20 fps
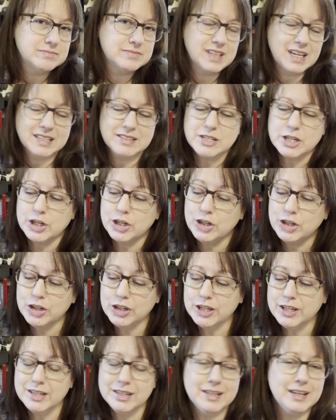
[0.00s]
It's a
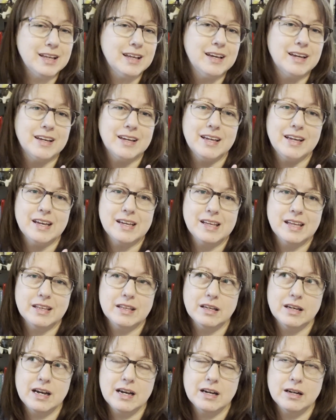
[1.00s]
good
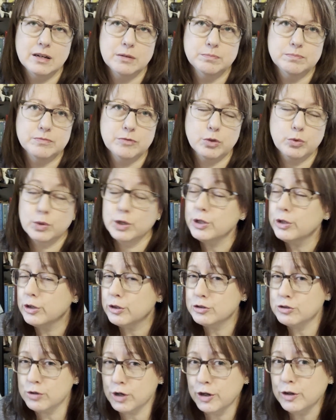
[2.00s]
thriller
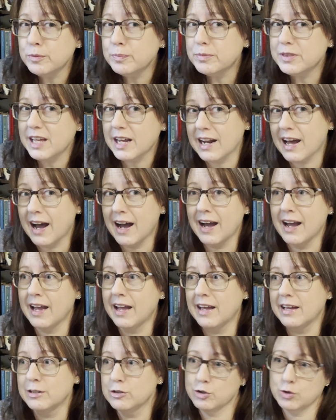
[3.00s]
trope that I
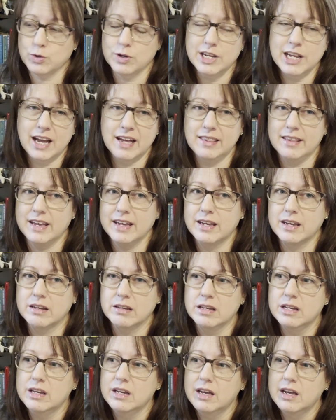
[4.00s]
enjoy. I like
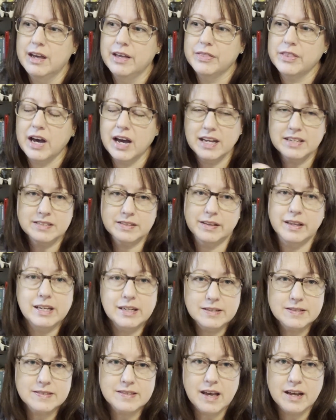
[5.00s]
the
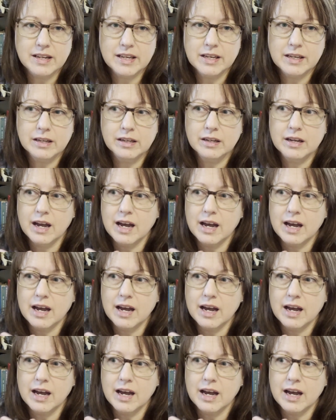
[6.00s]
isolated setting.